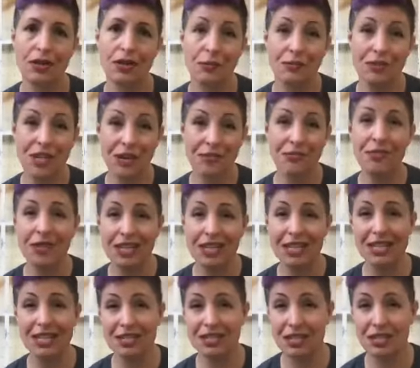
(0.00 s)
Definitely get
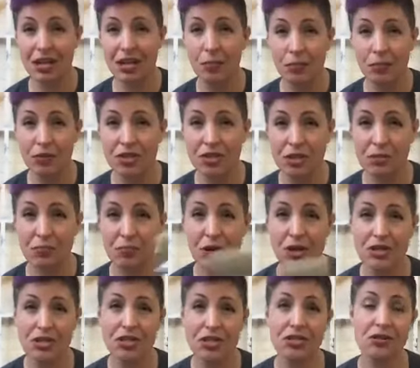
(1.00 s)
a couple of chip
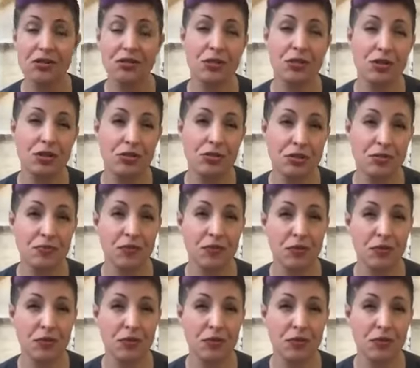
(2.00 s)
brushes so you can use them for